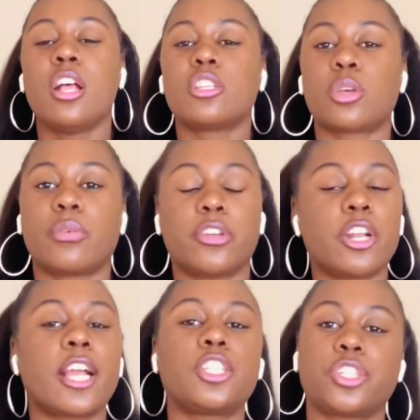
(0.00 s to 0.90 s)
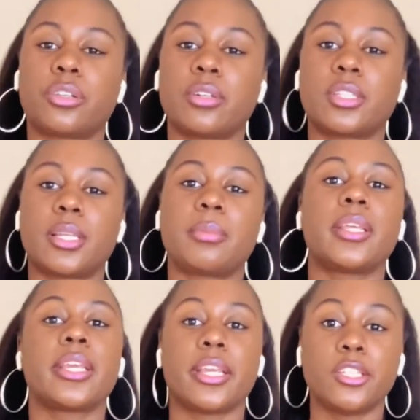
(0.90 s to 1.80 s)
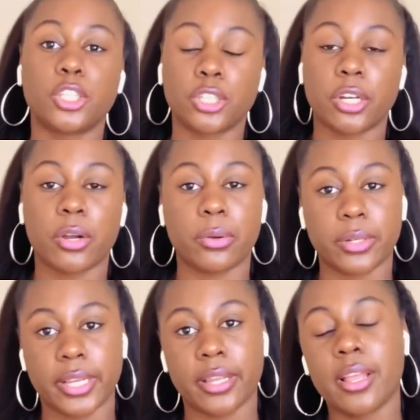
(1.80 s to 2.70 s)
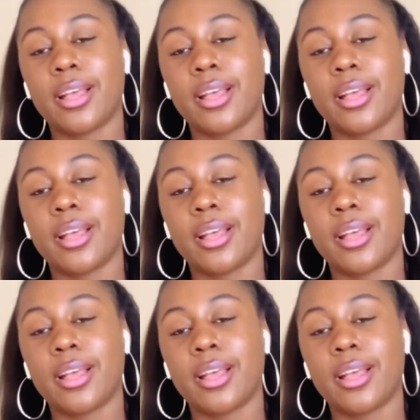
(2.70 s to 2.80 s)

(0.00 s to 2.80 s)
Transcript: So if you're not sure on something, get sure on it.